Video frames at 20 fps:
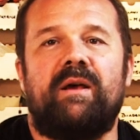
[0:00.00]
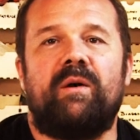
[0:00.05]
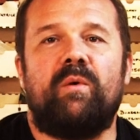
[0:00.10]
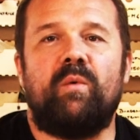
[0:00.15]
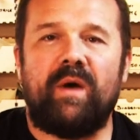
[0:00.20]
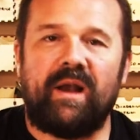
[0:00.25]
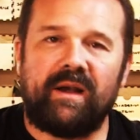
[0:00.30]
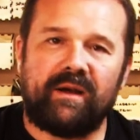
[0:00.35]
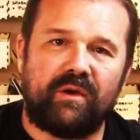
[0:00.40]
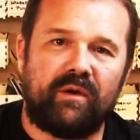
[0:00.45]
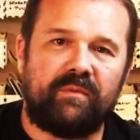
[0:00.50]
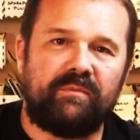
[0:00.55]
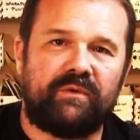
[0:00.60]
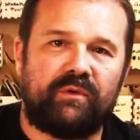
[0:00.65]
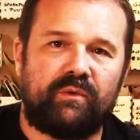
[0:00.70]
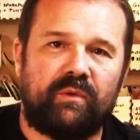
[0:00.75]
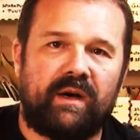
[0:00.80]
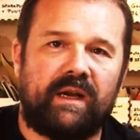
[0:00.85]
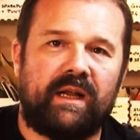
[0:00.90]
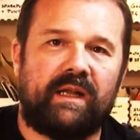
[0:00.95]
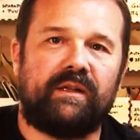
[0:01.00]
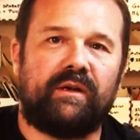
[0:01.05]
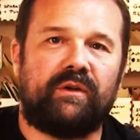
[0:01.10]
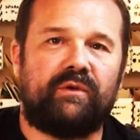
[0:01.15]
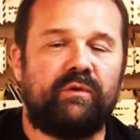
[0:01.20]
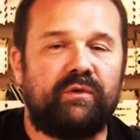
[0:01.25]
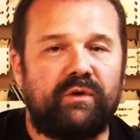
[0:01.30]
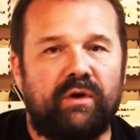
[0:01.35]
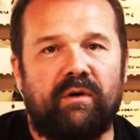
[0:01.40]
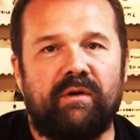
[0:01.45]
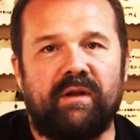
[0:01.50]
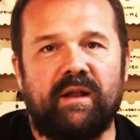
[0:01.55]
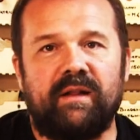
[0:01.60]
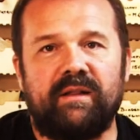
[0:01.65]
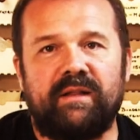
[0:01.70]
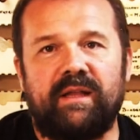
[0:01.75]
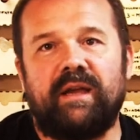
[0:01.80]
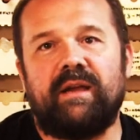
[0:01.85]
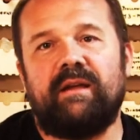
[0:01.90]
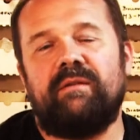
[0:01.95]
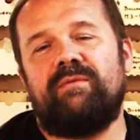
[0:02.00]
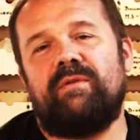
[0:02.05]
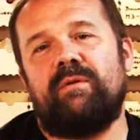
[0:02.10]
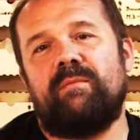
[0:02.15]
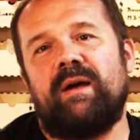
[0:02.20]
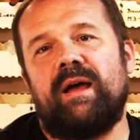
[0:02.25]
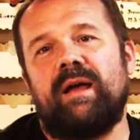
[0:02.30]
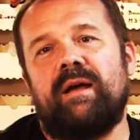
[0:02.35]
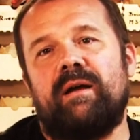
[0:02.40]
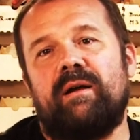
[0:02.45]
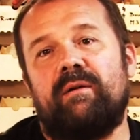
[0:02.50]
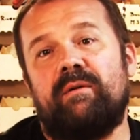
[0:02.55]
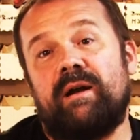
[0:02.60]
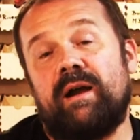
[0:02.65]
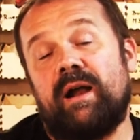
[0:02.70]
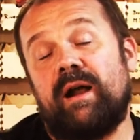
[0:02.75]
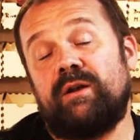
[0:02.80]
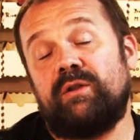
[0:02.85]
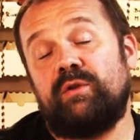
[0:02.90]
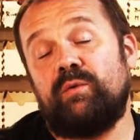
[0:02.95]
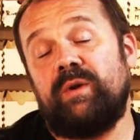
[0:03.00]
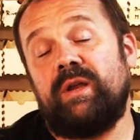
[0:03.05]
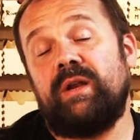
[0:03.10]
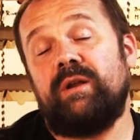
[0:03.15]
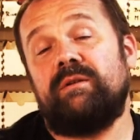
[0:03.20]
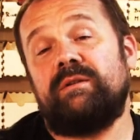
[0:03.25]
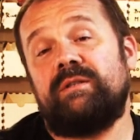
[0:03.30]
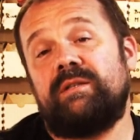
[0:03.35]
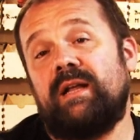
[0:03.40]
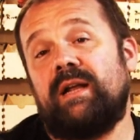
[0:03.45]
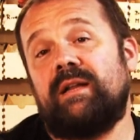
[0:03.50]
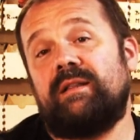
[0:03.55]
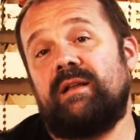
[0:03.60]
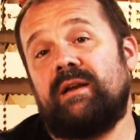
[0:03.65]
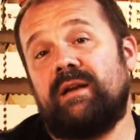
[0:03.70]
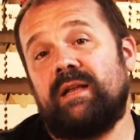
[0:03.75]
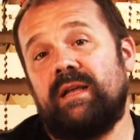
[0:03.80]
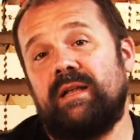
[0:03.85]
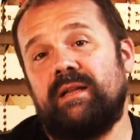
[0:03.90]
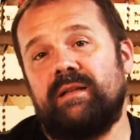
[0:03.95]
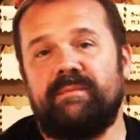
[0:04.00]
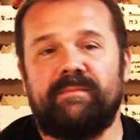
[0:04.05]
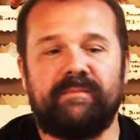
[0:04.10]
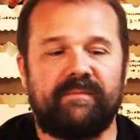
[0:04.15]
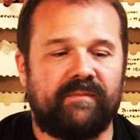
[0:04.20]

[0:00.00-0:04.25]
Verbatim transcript: Welcome to another tutorial taken from our Arduino starter kit.